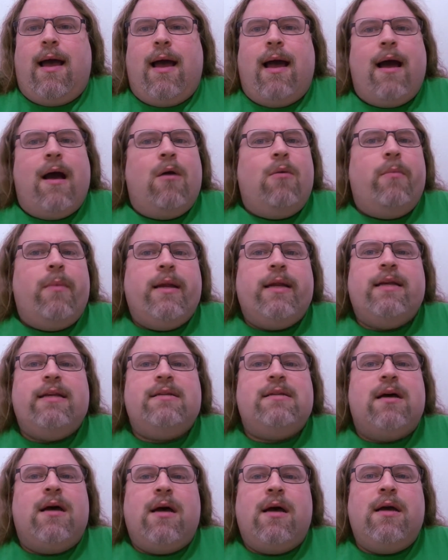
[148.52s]
how many
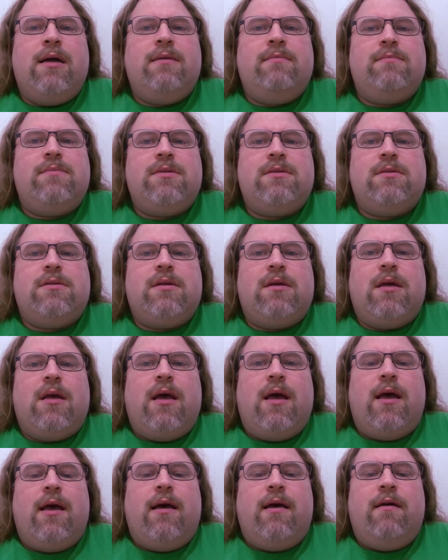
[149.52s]
times
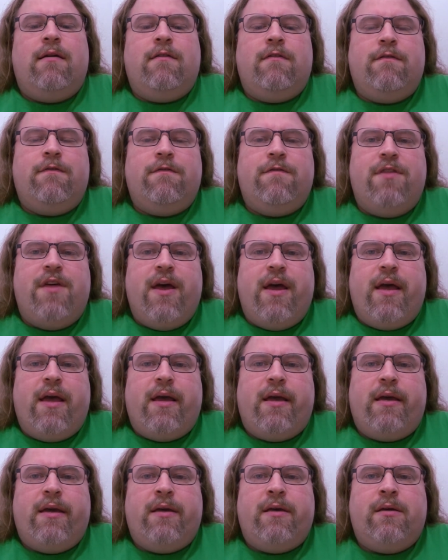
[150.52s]
have
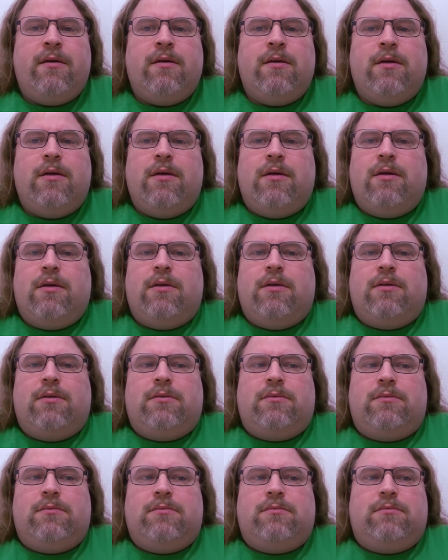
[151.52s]
they
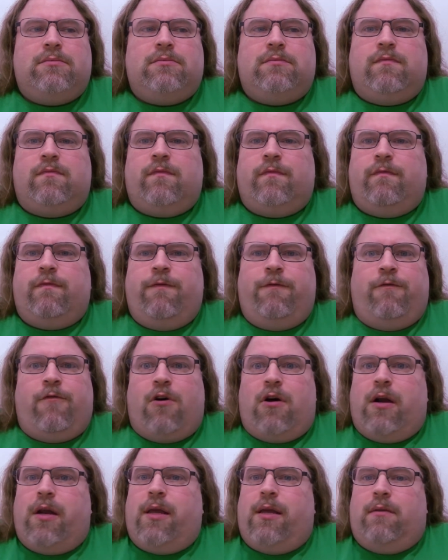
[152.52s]

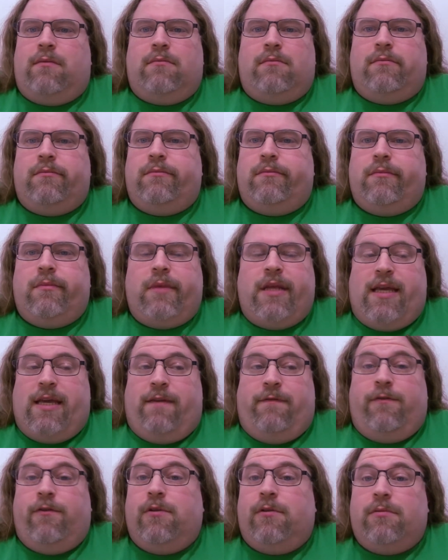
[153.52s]
thought
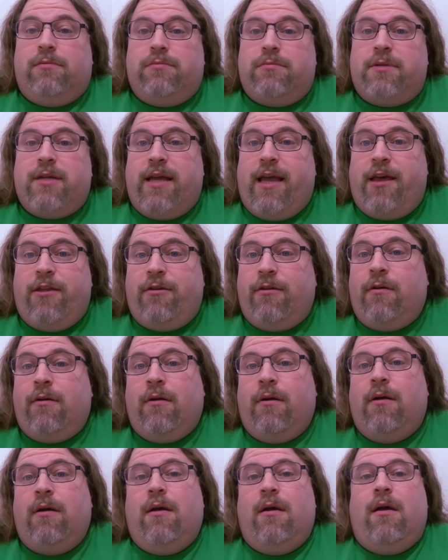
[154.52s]
evil
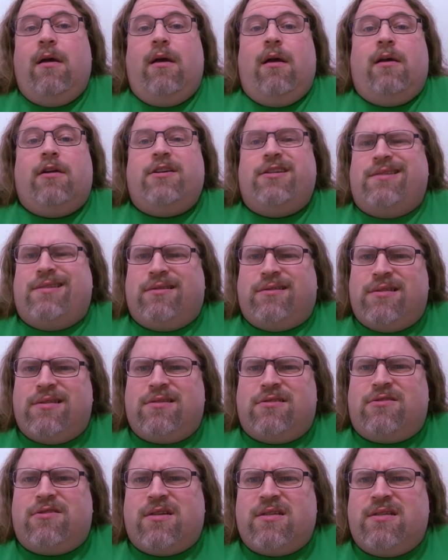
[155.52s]
together? She still
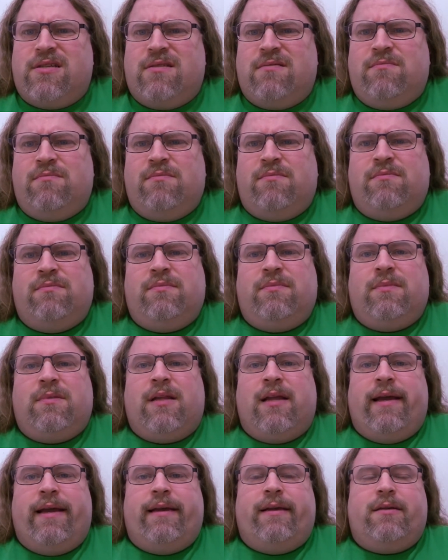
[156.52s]
doesn't trust him?
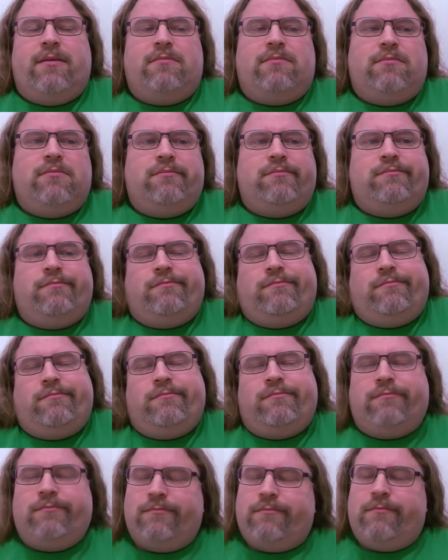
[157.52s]
But
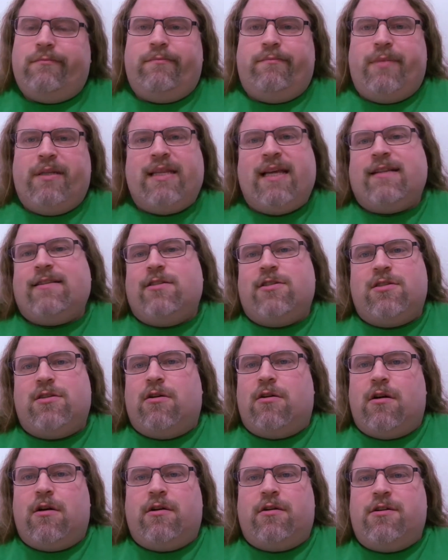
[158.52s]
that's
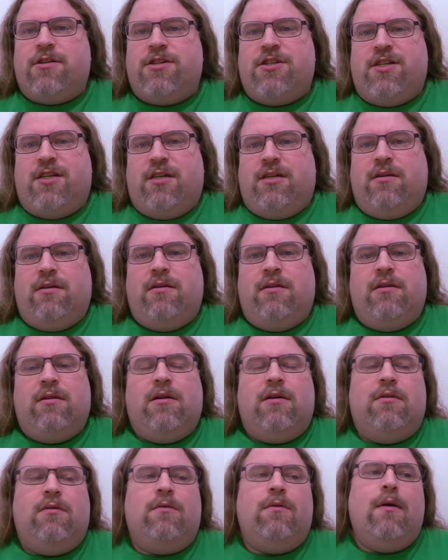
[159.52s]
Star. She,
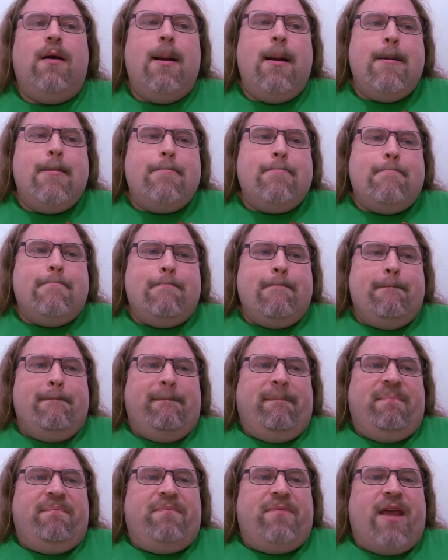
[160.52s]

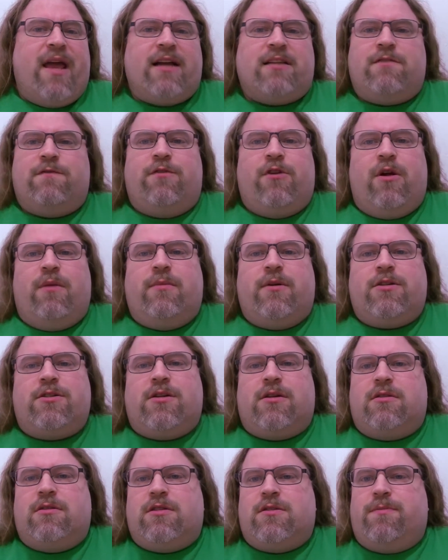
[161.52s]
acts very much
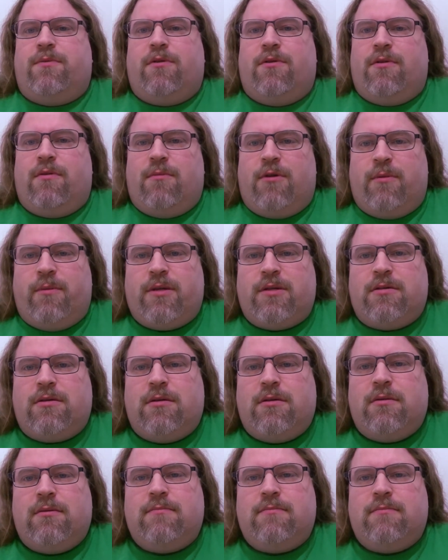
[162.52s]
on the spur of the moment.